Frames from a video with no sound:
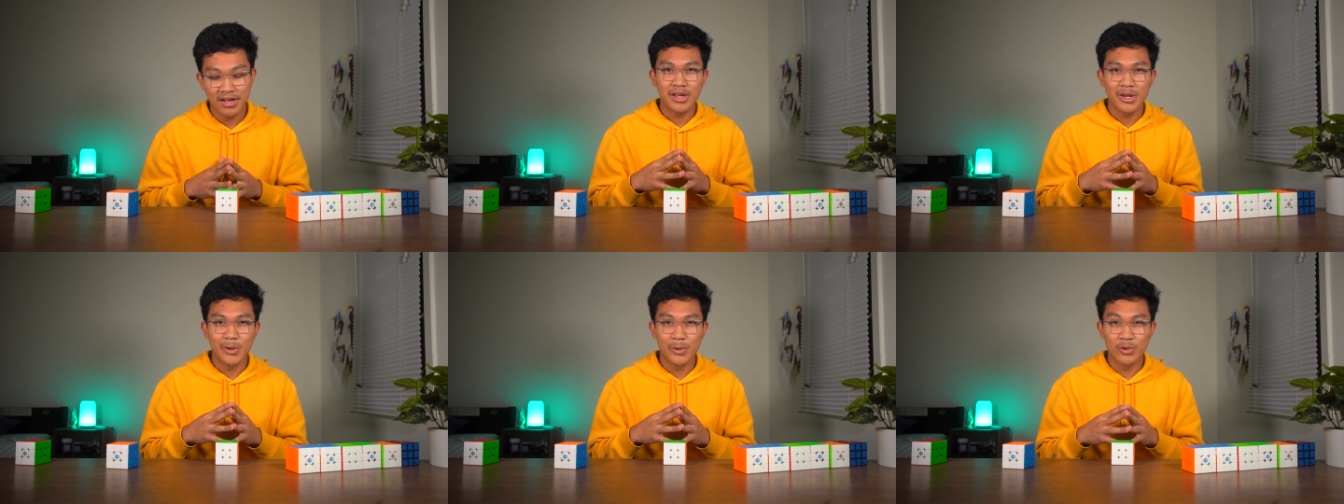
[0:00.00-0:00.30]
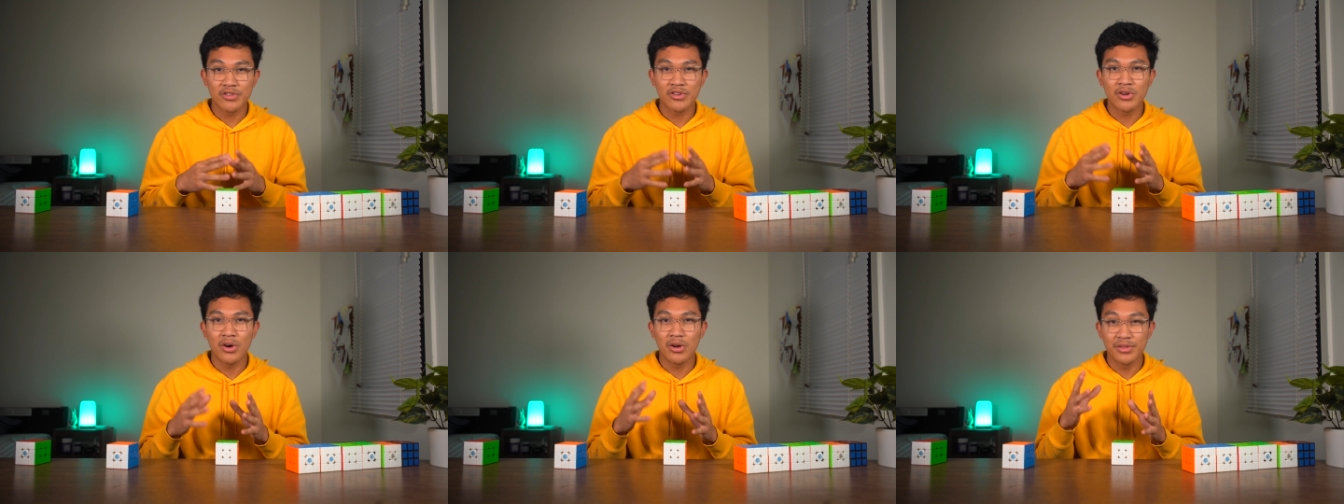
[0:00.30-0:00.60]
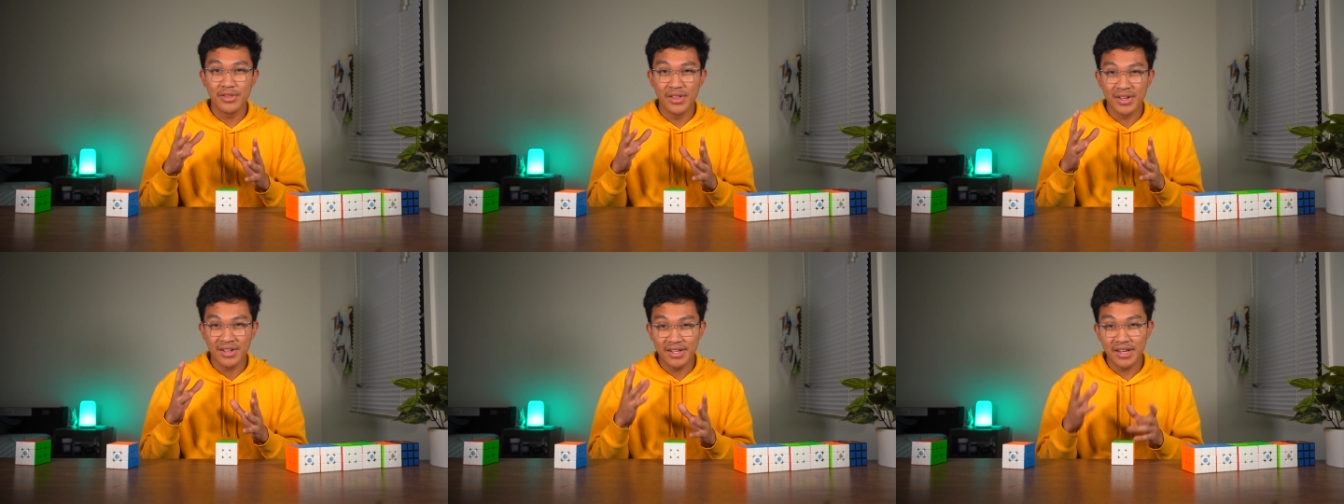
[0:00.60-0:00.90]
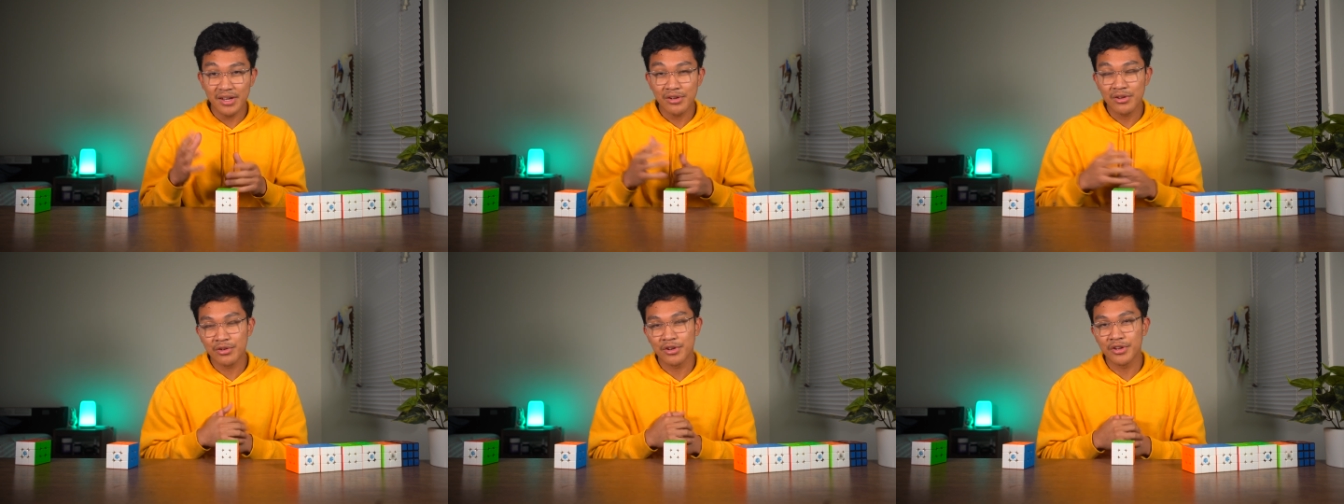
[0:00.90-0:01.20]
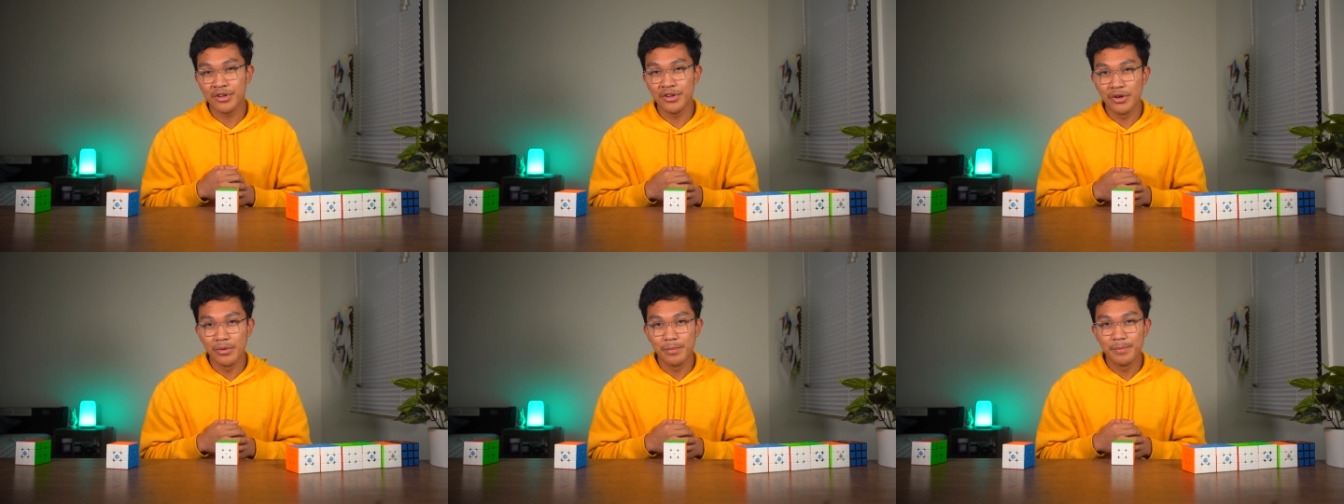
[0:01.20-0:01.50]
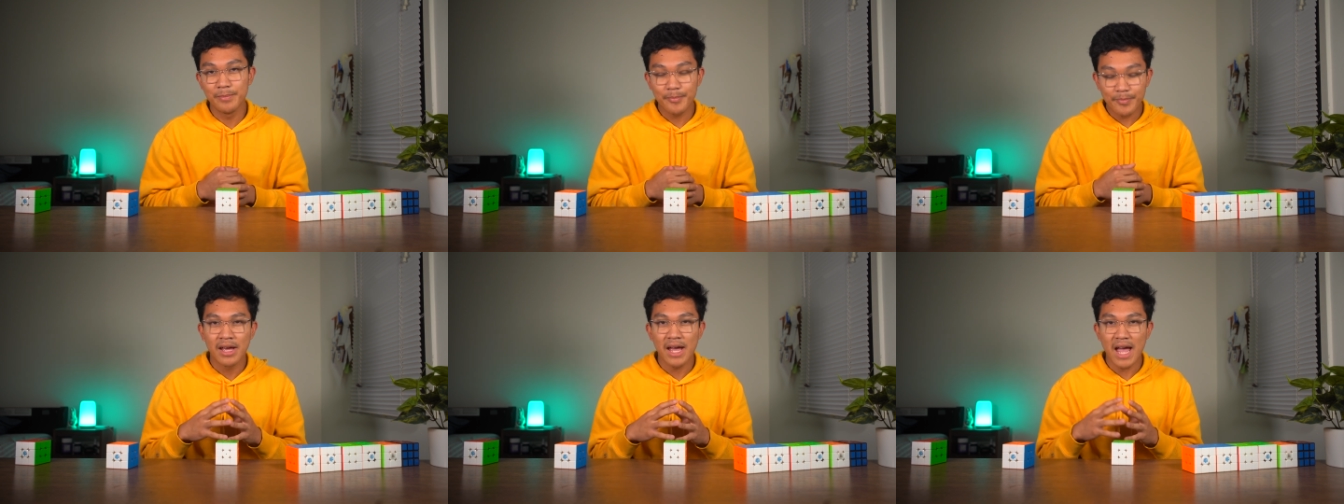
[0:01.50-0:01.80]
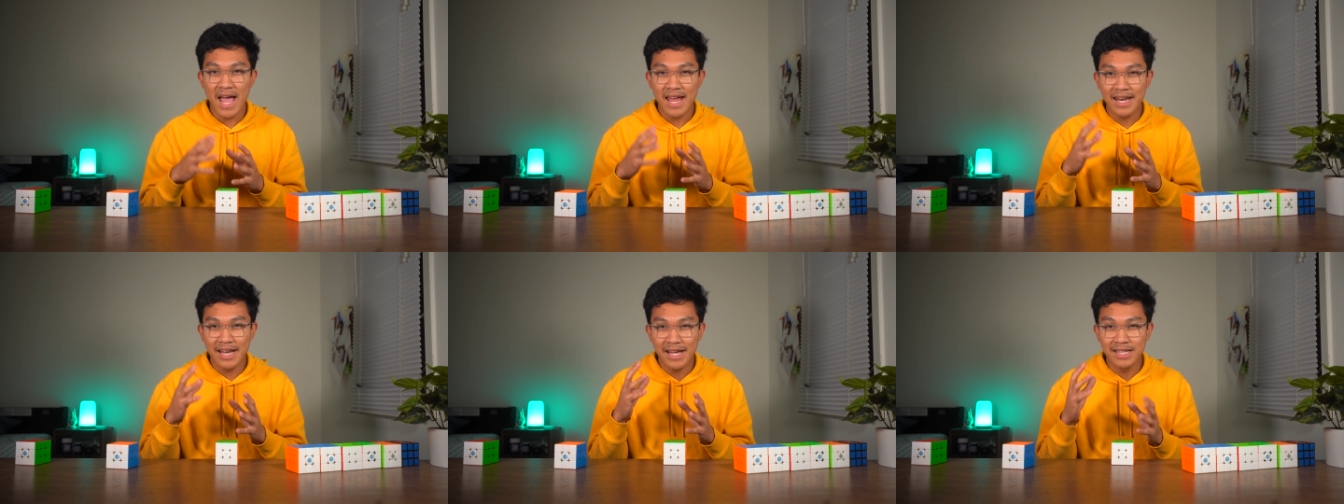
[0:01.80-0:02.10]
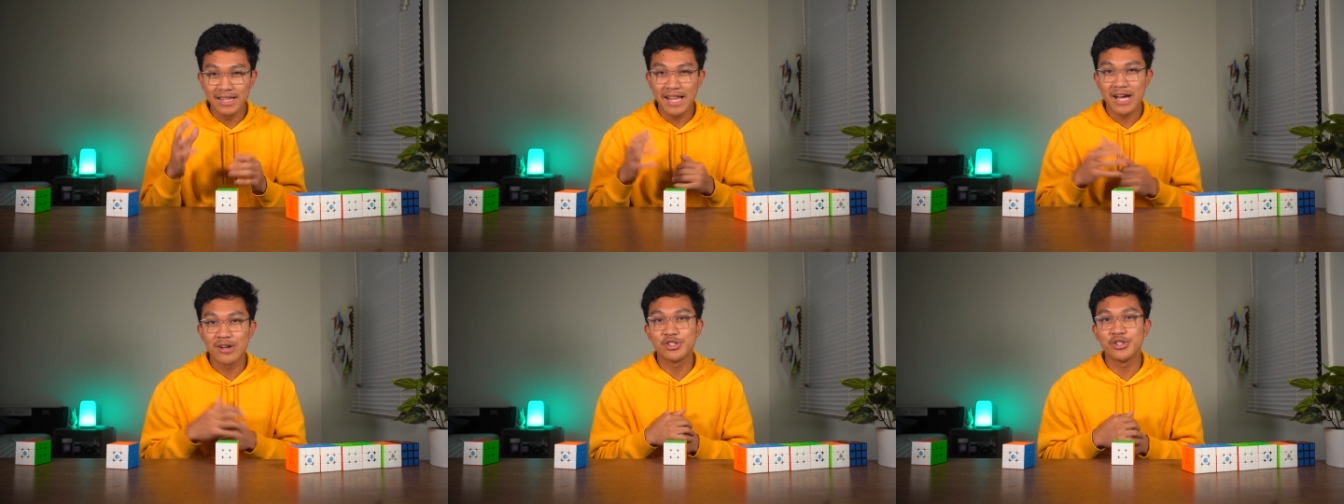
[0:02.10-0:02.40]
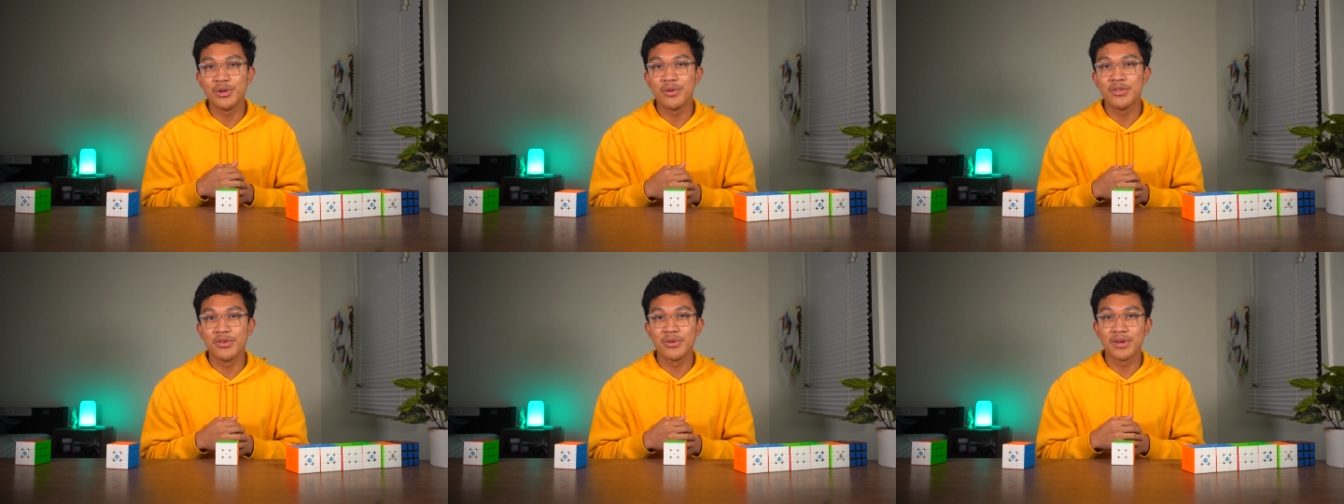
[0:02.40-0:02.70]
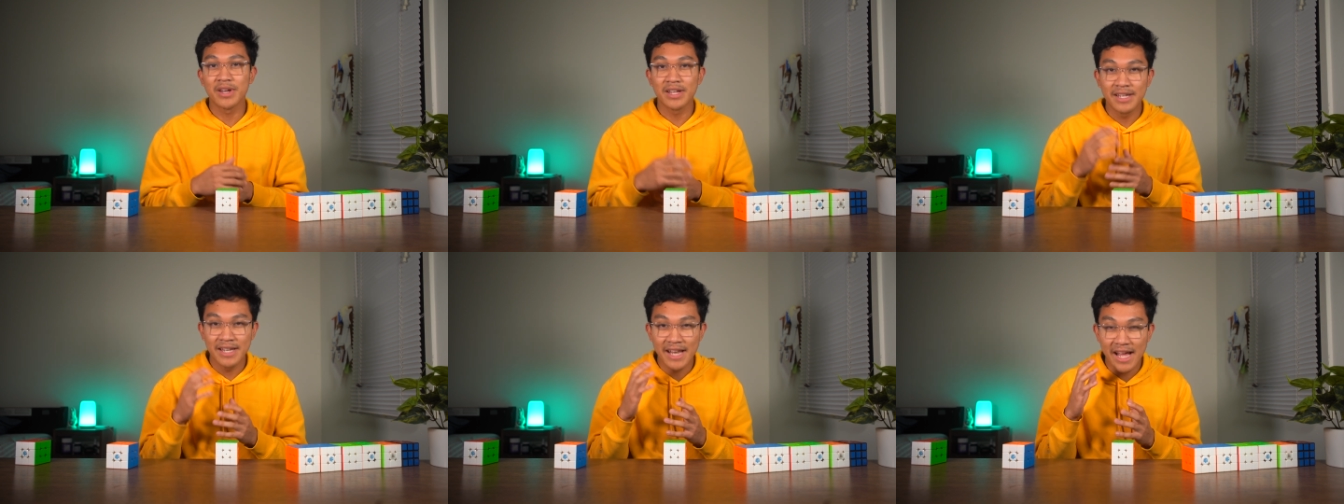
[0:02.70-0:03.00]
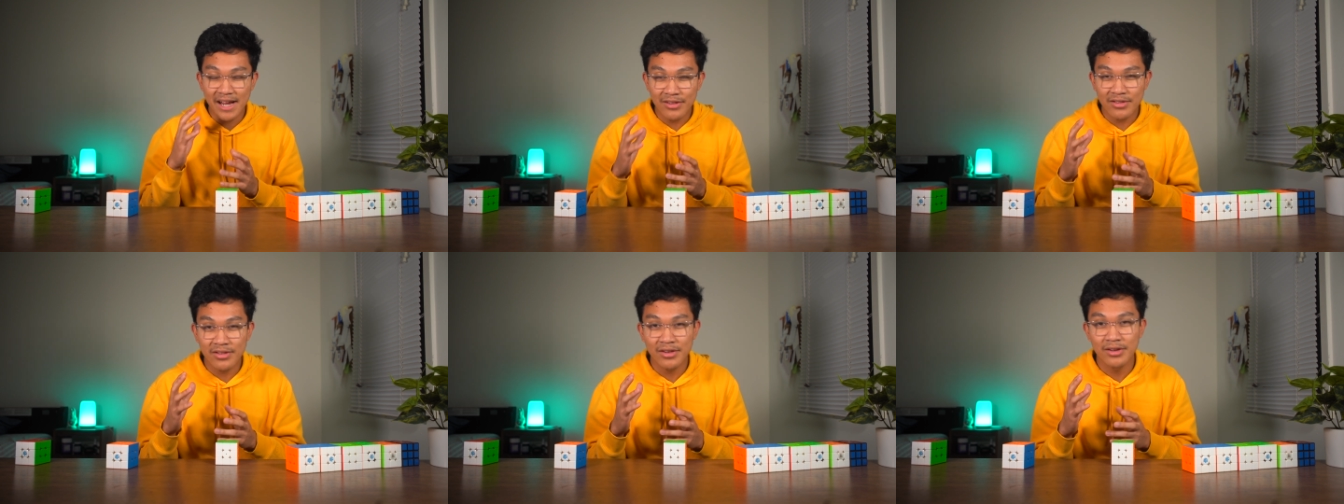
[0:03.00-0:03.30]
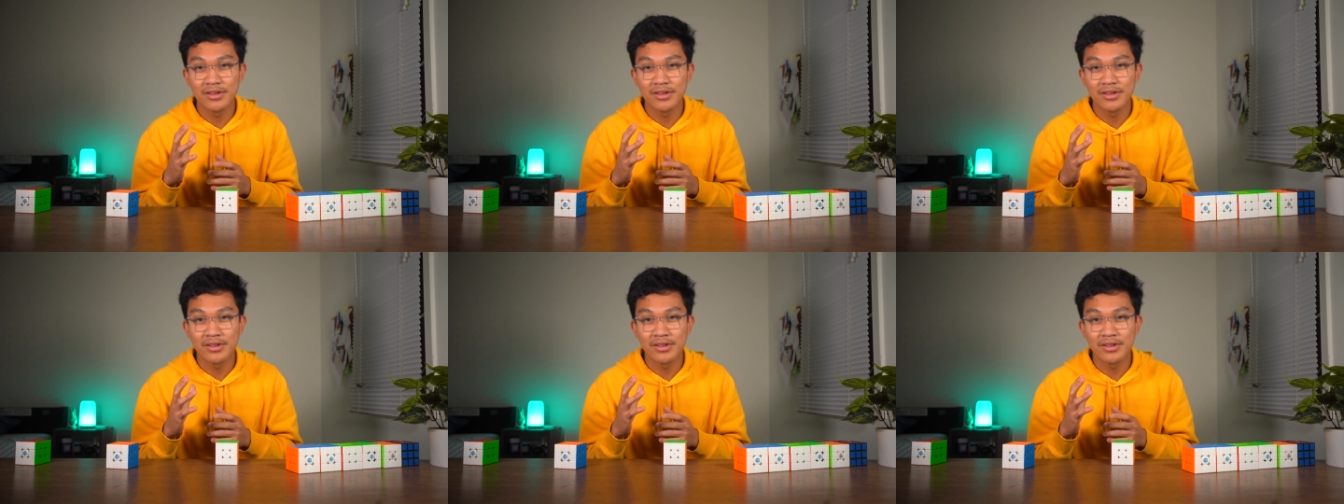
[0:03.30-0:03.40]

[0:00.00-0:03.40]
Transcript: It was called the Gicker Cube, and it allowed you to connect